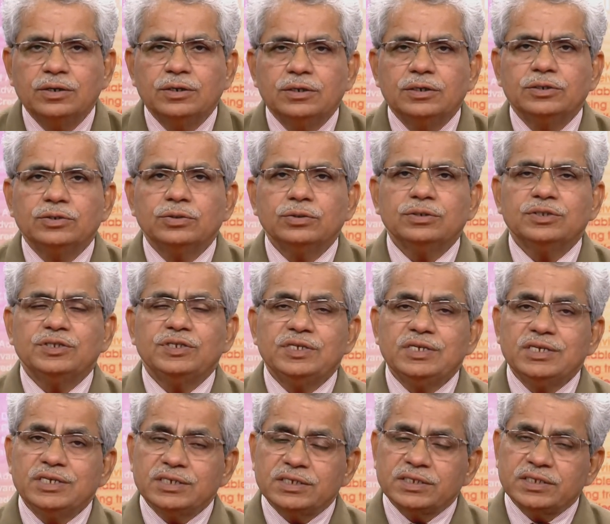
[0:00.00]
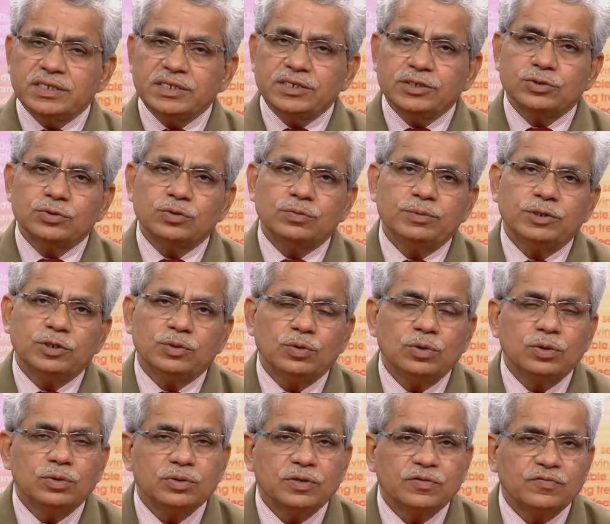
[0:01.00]
So these things should be told
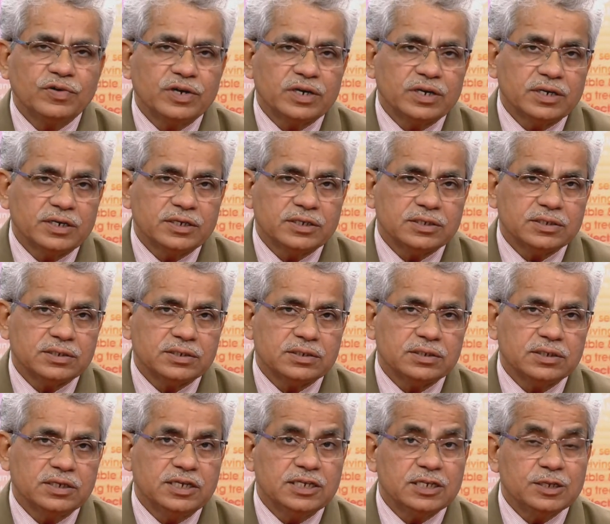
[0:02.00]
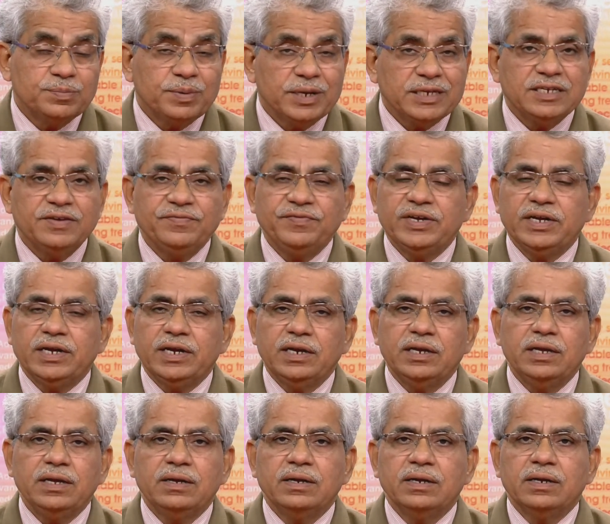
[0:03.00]
to the workers specifically,
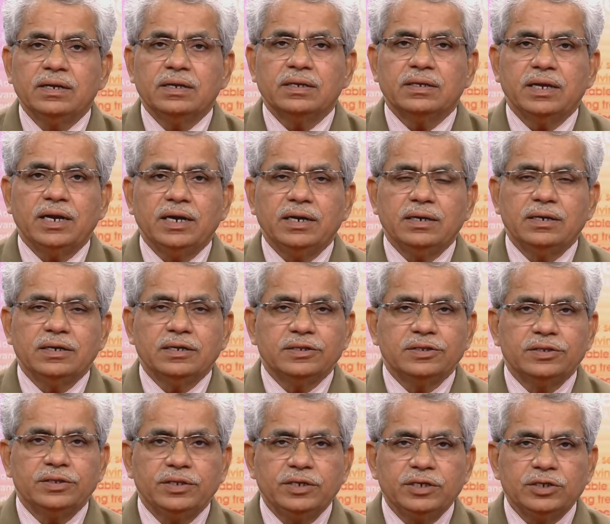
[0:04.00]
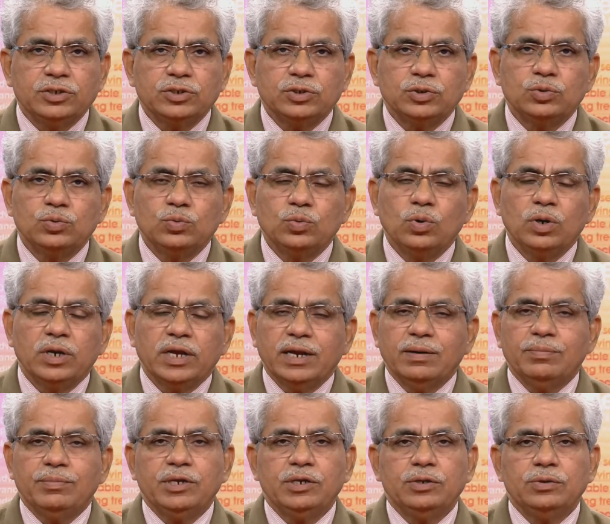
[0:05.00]
that this tool can
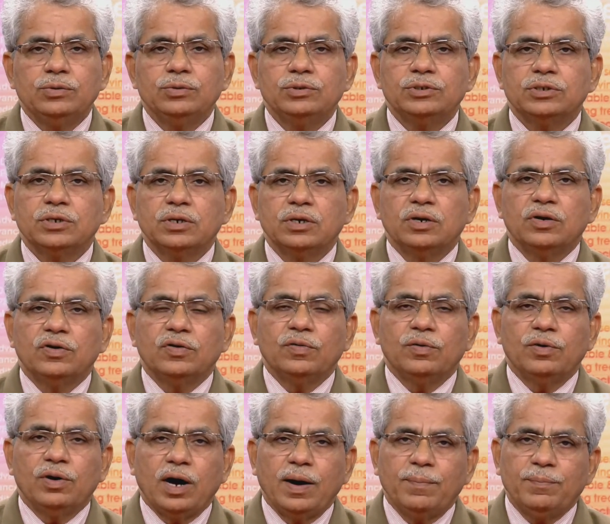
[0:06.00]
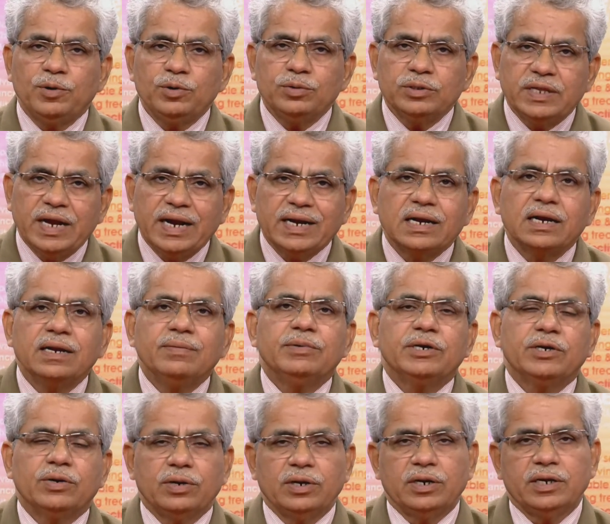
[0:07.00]
be used up to that limit
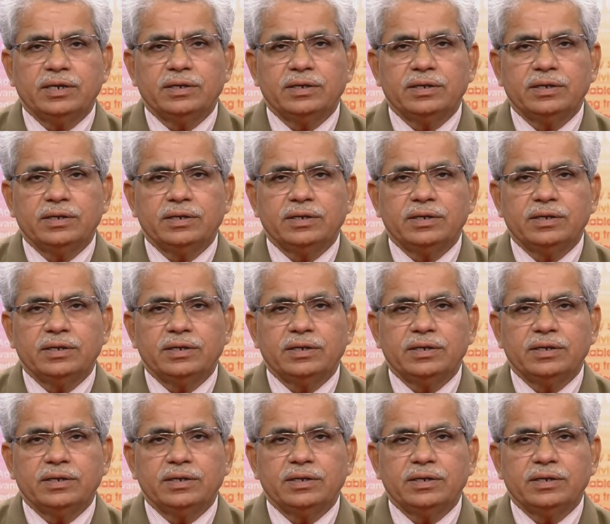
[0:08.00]
only.